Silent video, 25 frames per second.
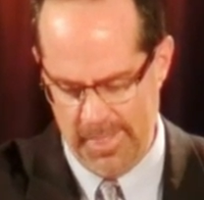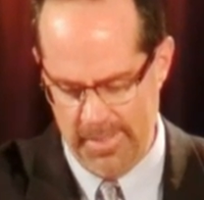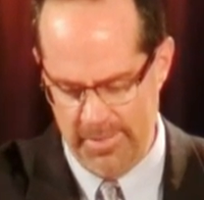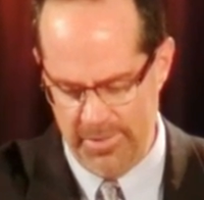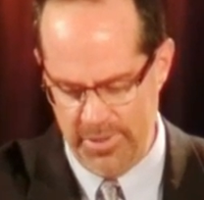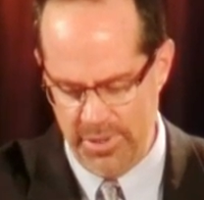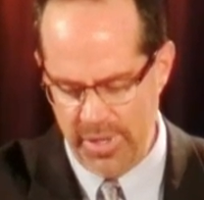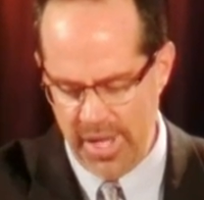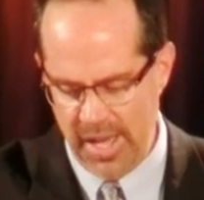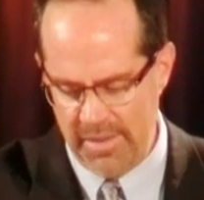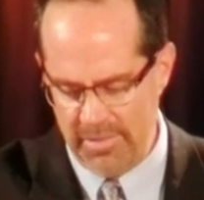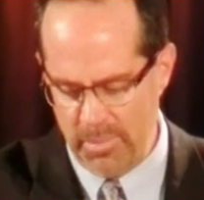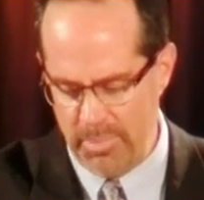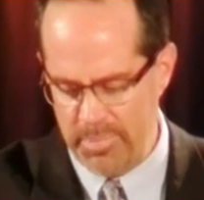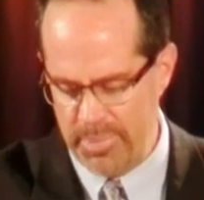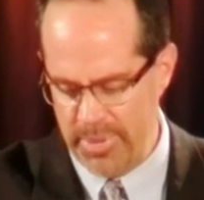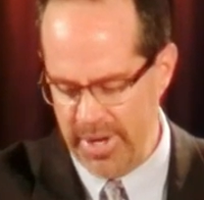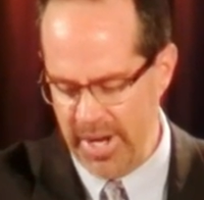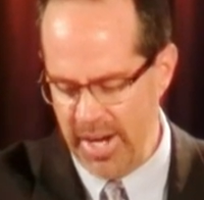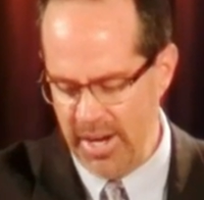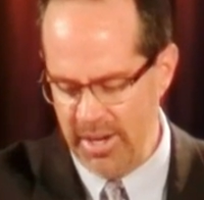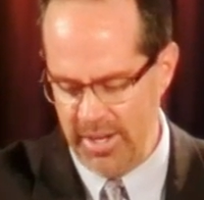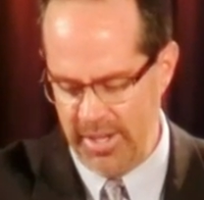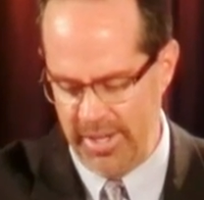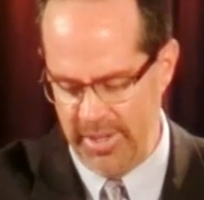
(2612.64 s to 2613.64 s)
Do you have a
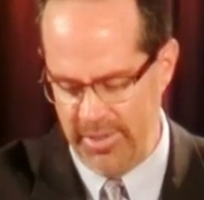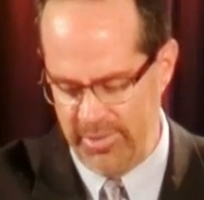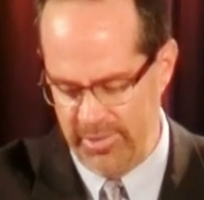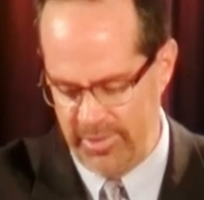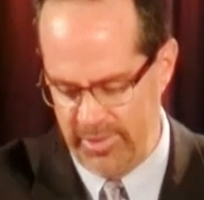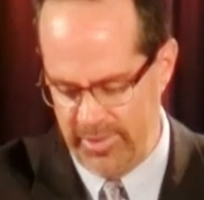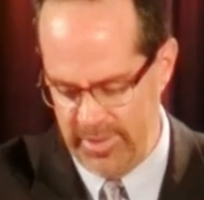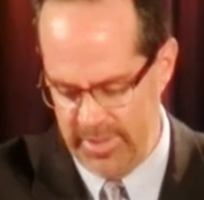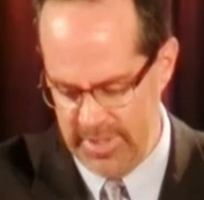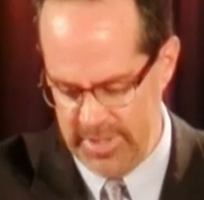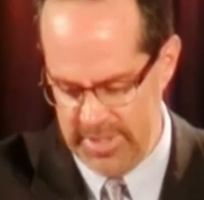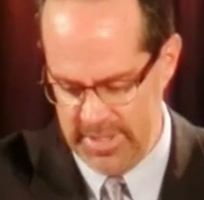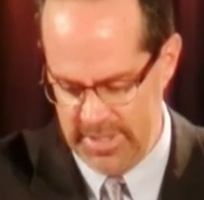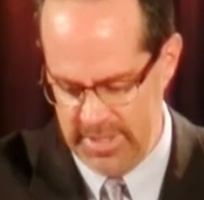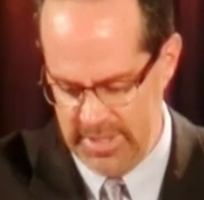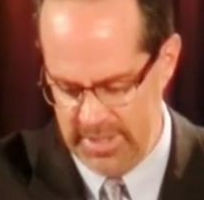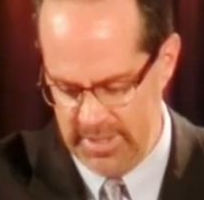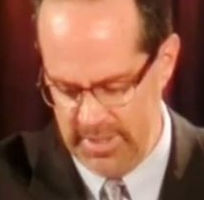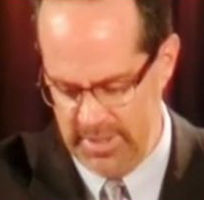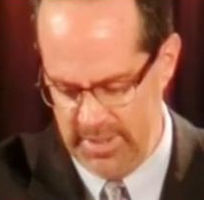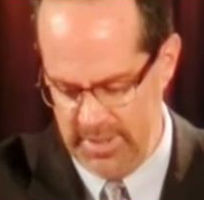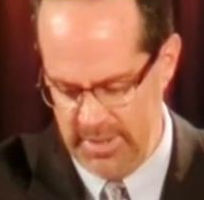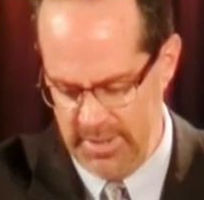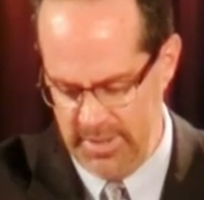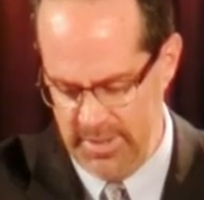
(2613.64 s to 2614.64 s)
prayer list?
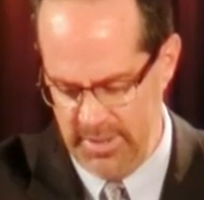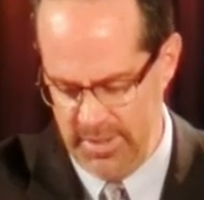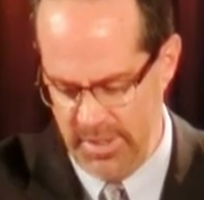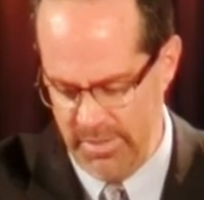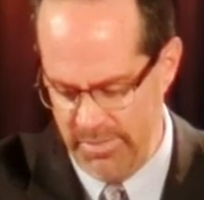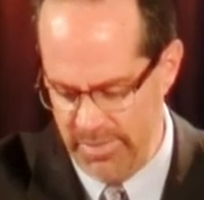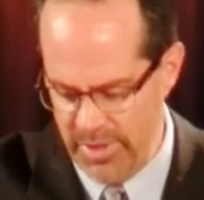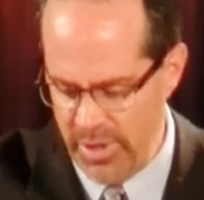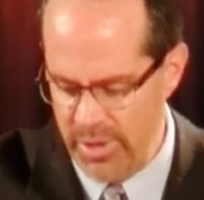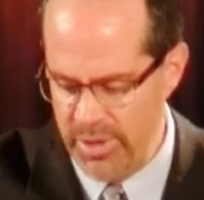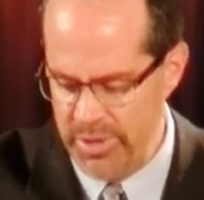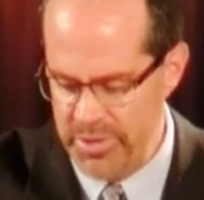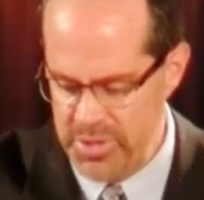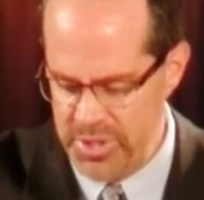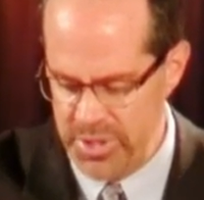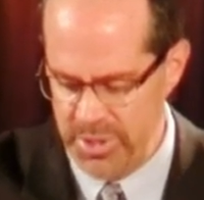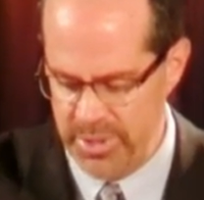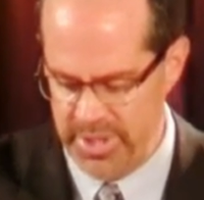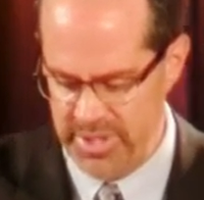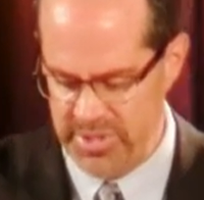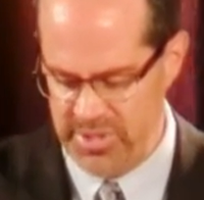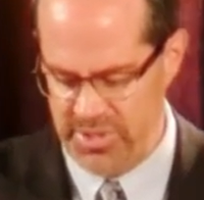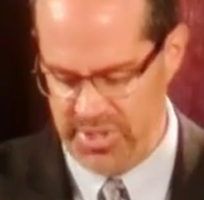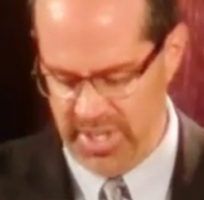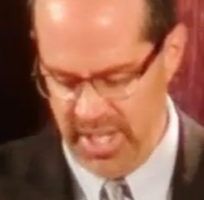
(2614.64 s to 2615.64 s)
of those you
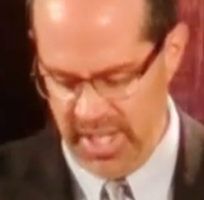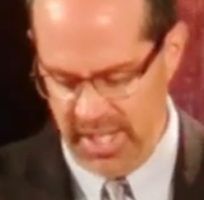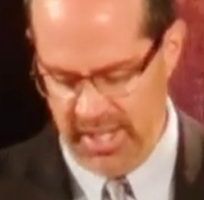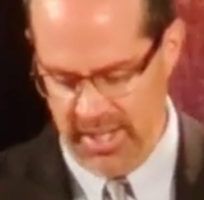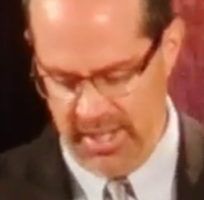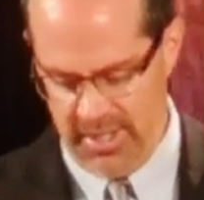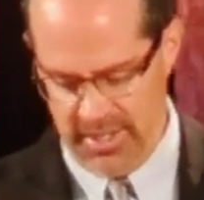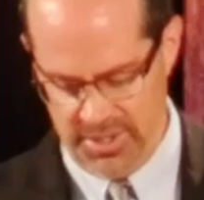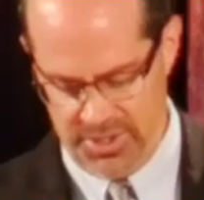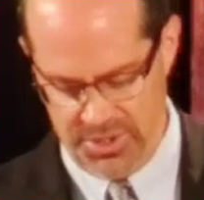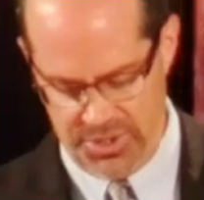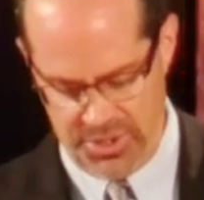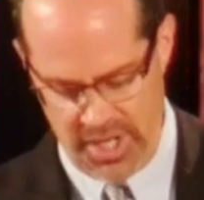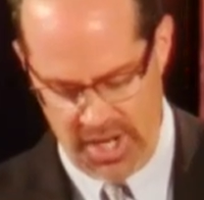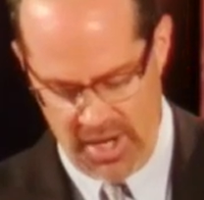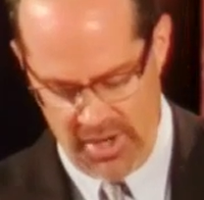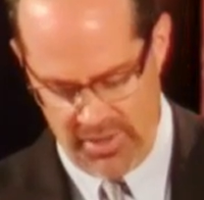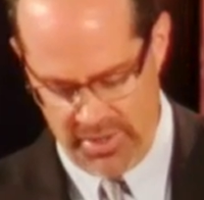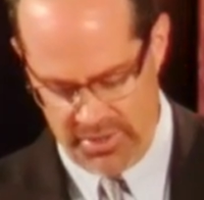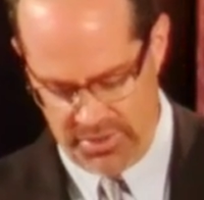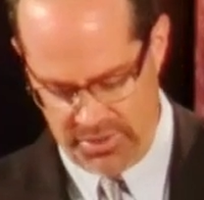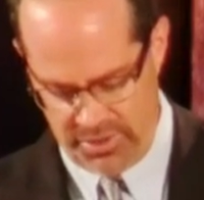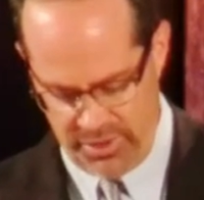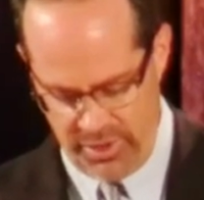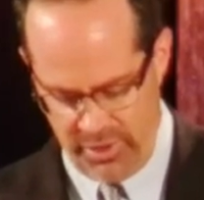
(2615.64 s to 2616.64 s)
are seeking to share
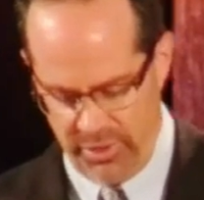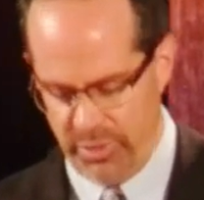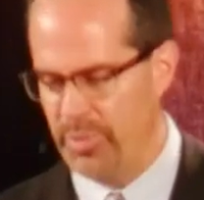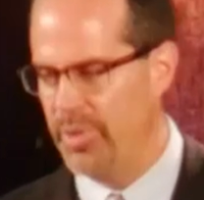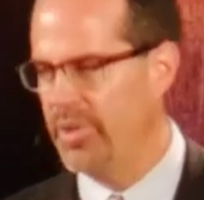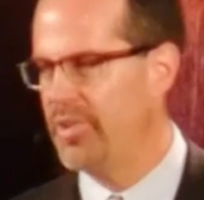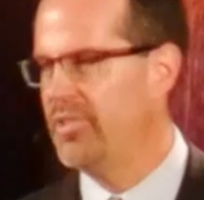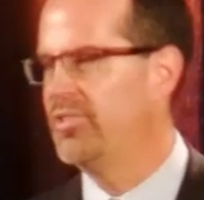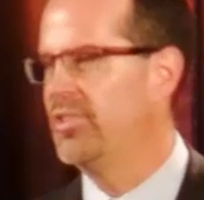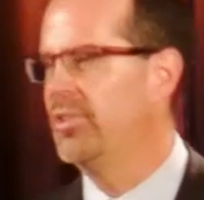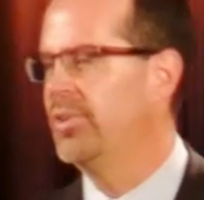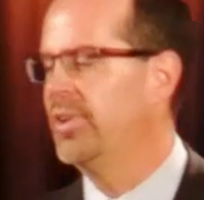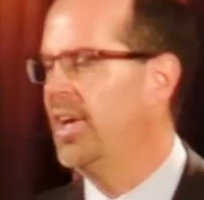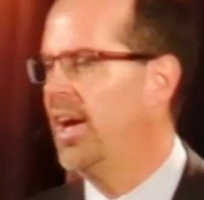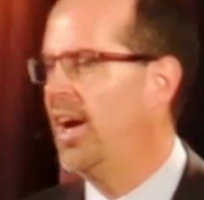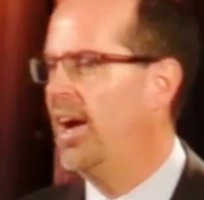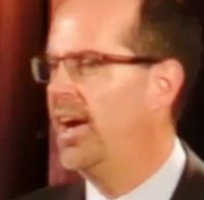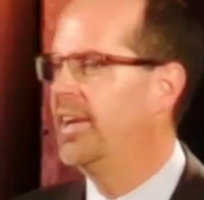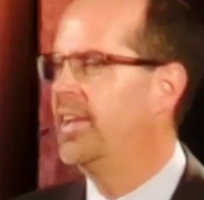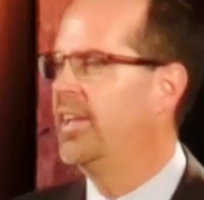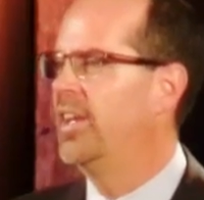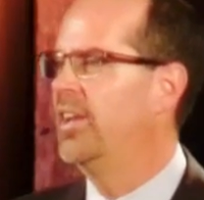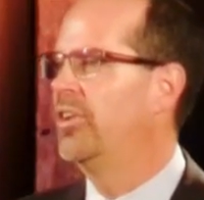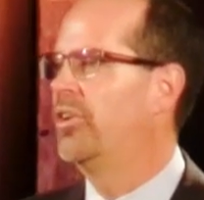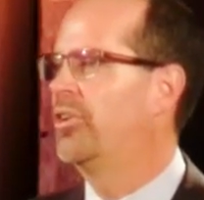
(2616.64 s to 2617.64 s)
the truth with so
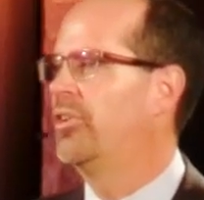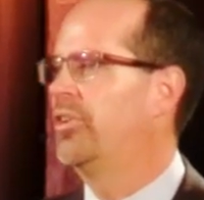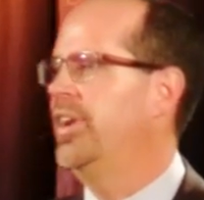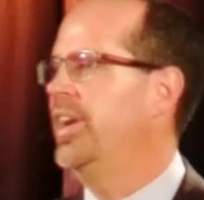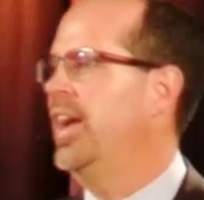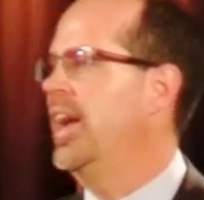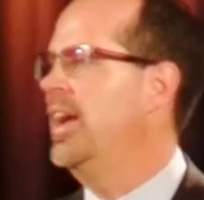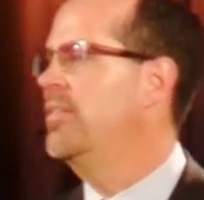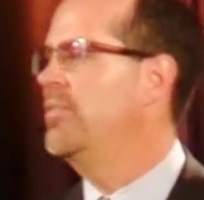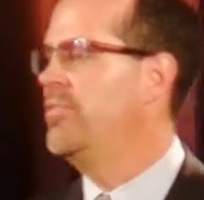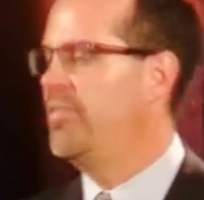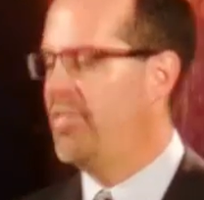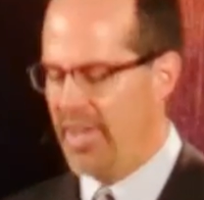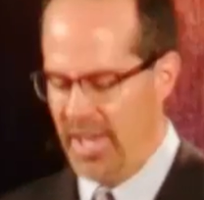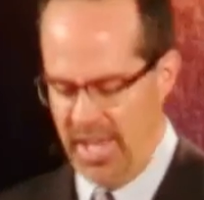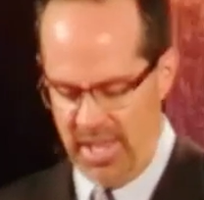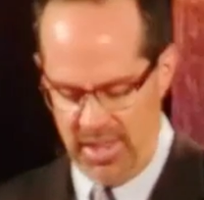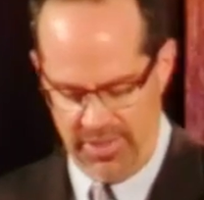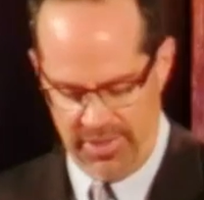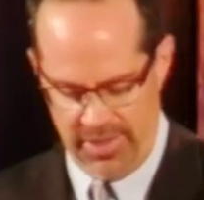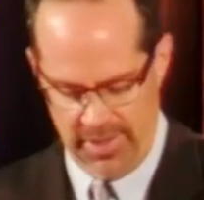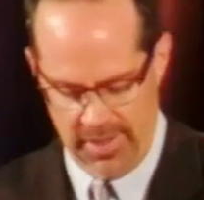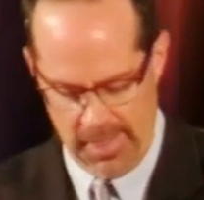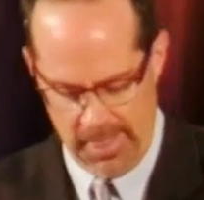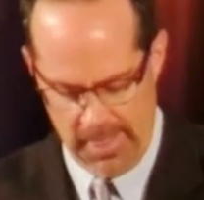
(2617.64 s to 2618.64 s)
God can create
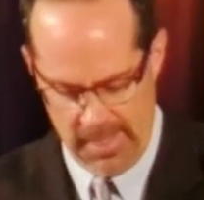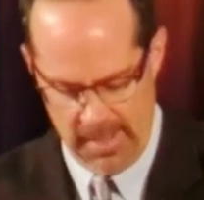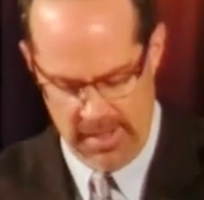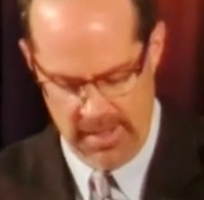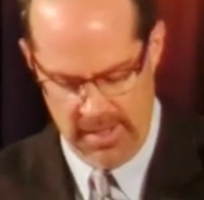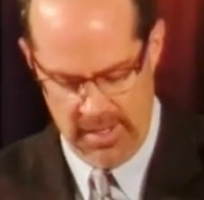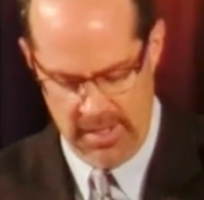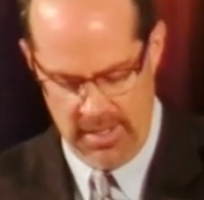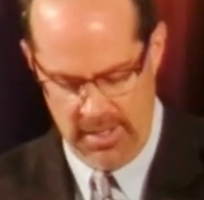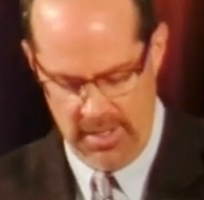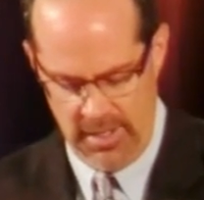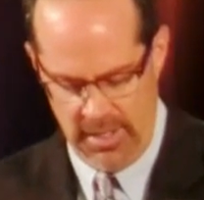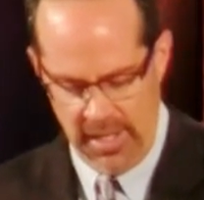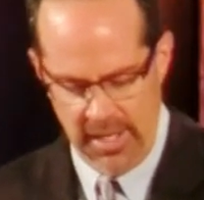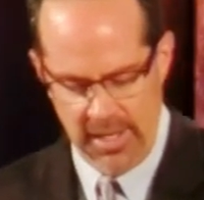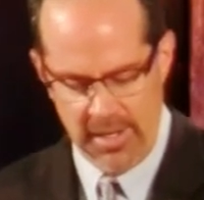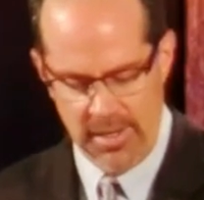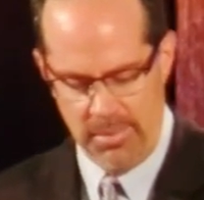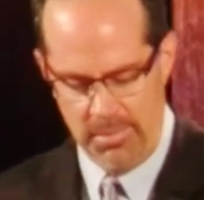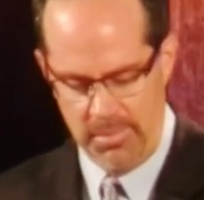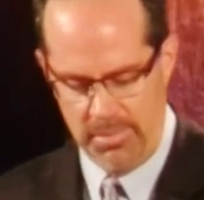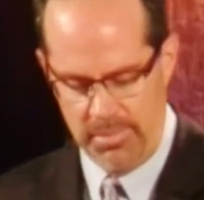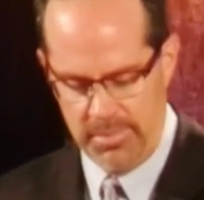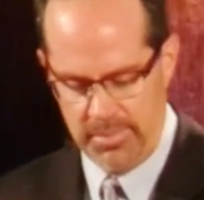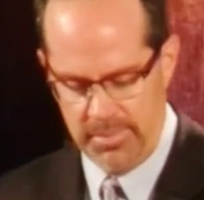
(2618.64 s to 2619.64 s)
faith in
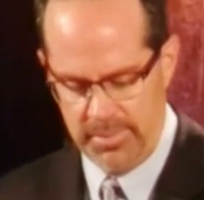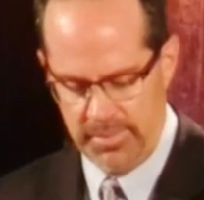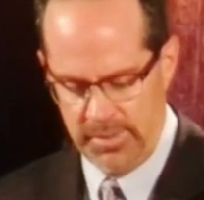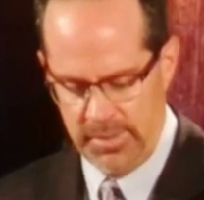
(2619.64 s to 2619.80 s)
them?